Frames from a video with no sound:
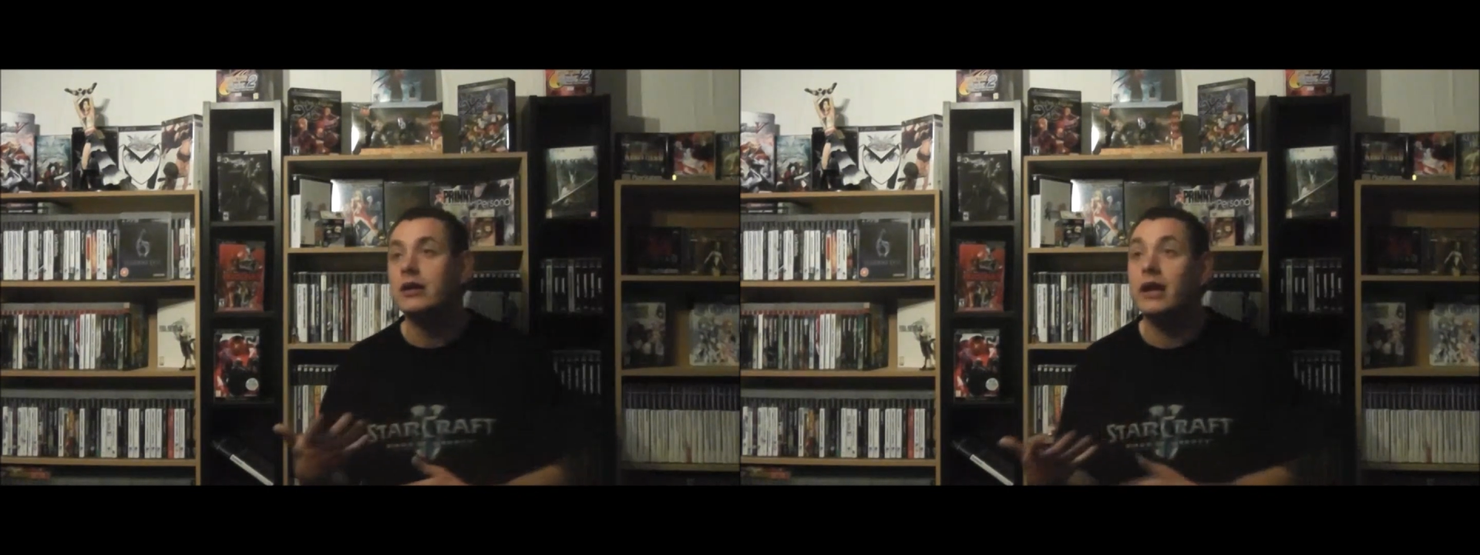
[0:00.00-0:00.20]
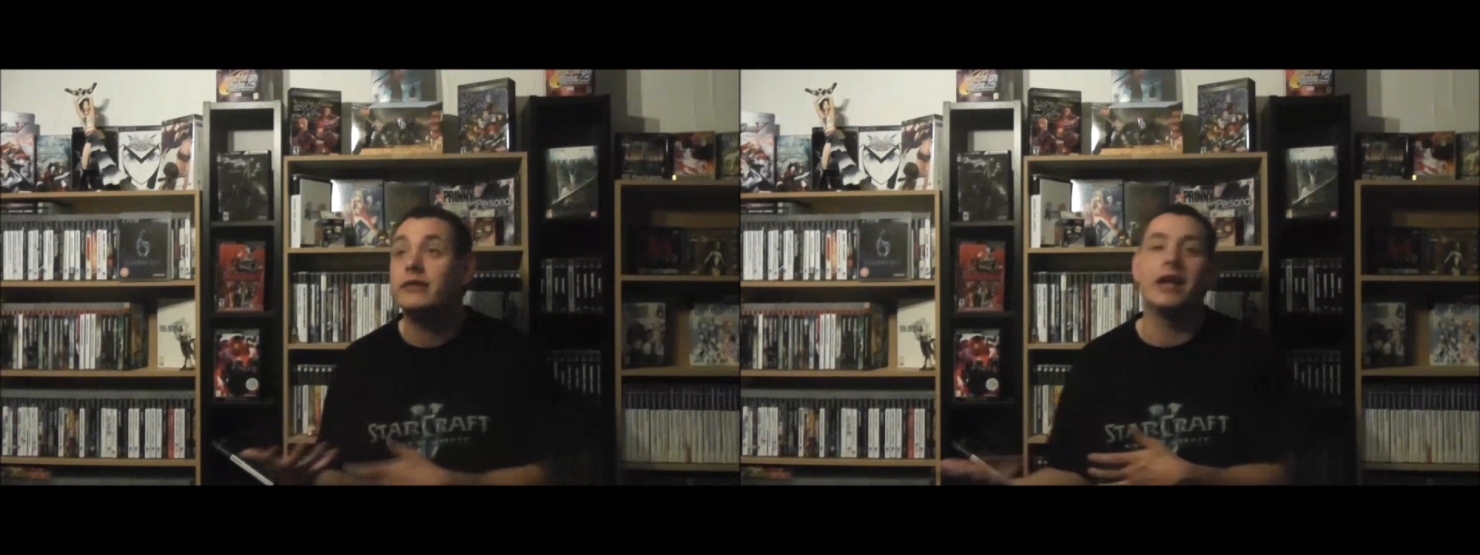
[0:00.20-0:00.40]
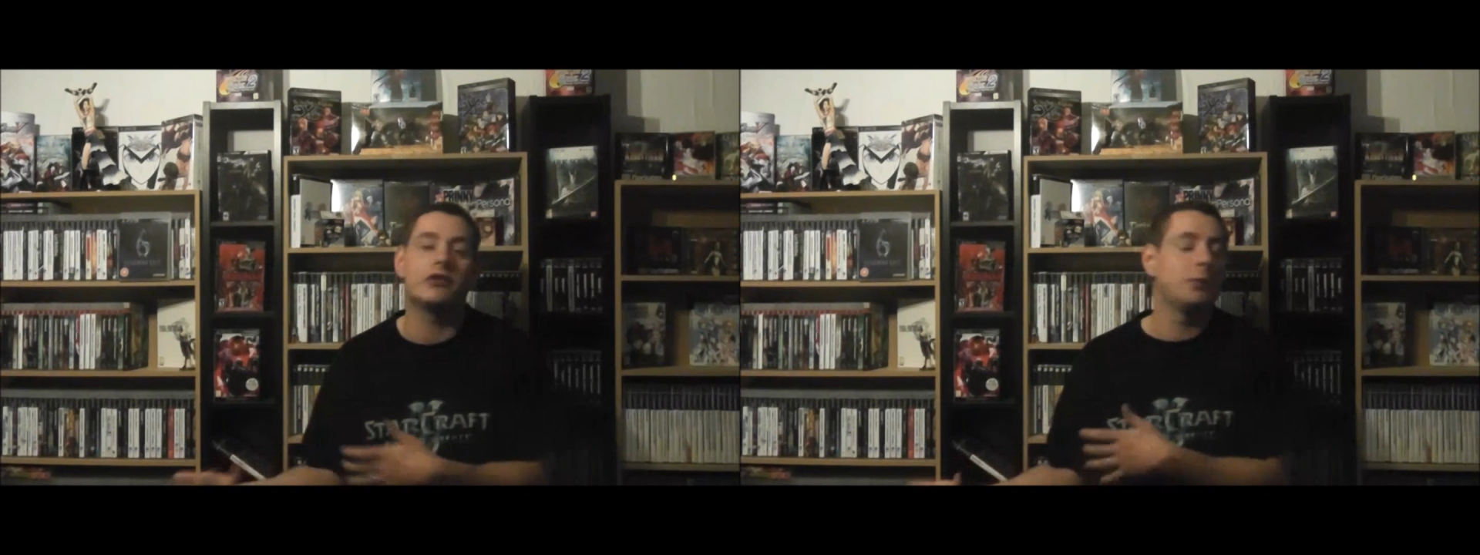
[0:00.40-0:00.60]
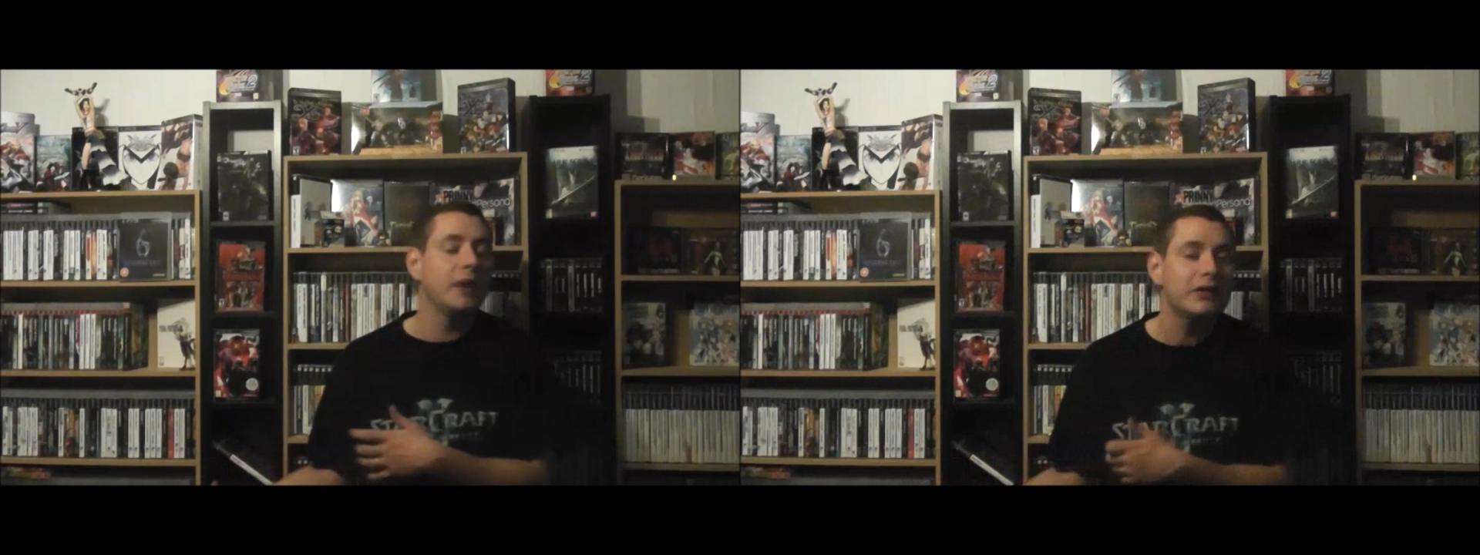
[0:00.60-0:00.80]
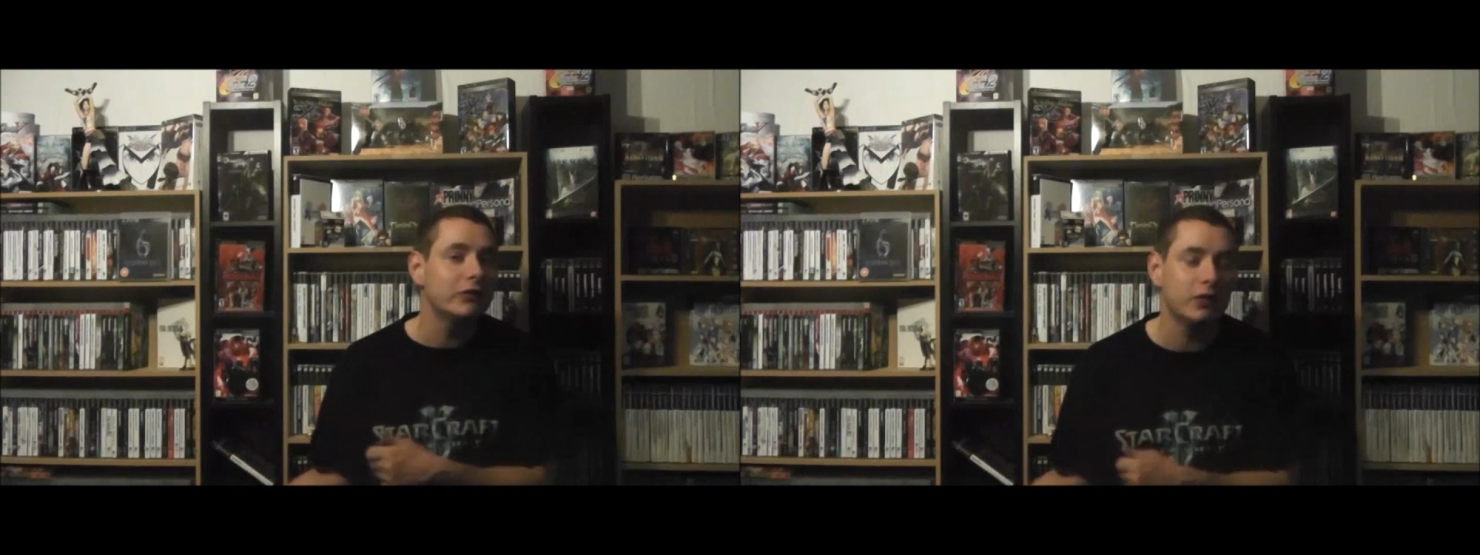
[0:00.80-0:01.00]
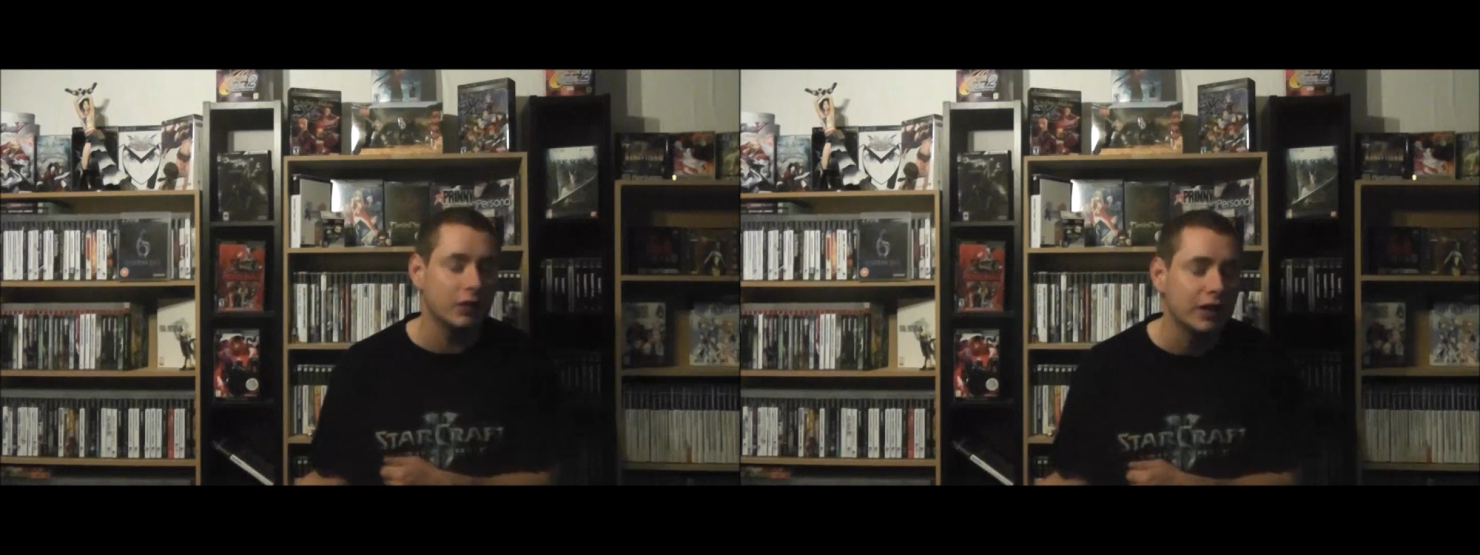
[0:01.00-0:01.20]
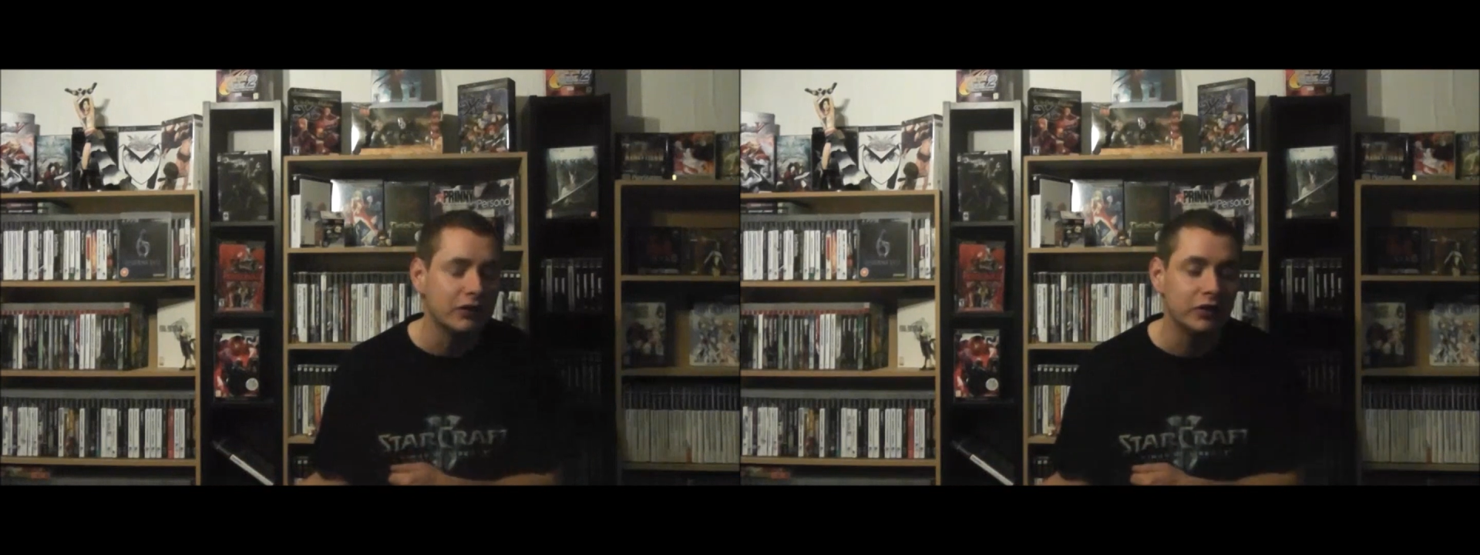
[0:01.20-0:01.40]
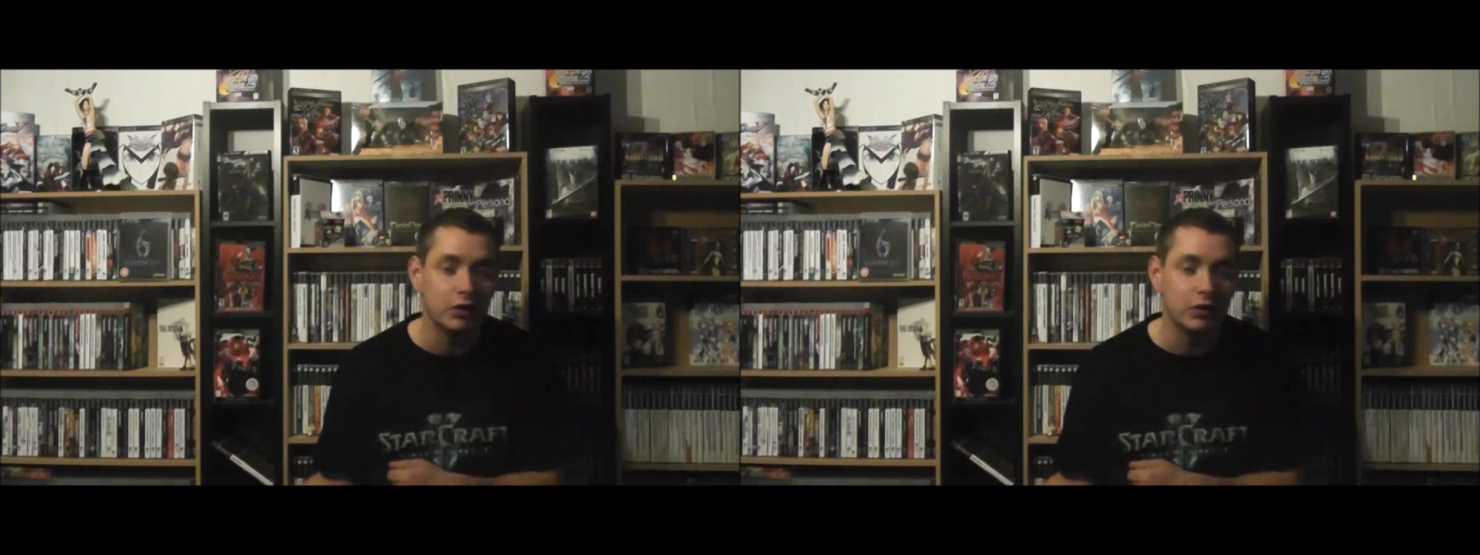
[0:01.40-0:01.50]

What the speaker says: Like Dead Space is uneasy,